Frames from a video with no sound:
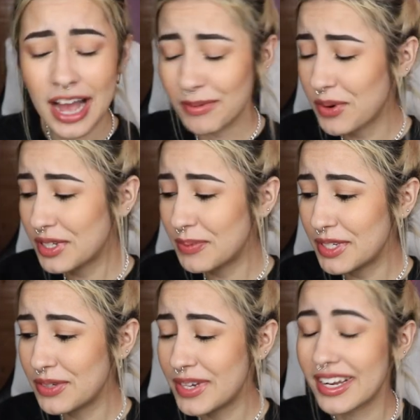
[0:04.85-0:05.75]
I'm going to
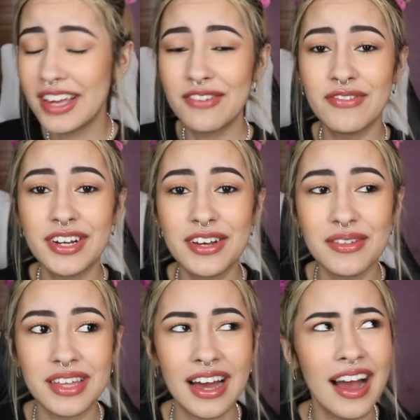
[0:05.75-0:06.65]
be doing a
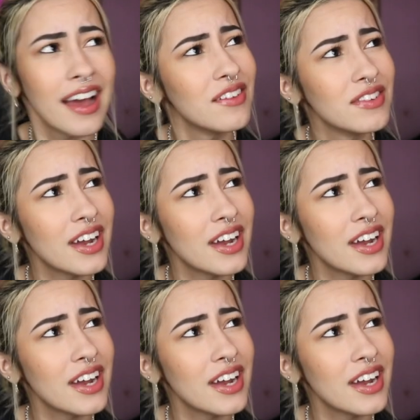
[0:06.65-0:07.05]
video that I have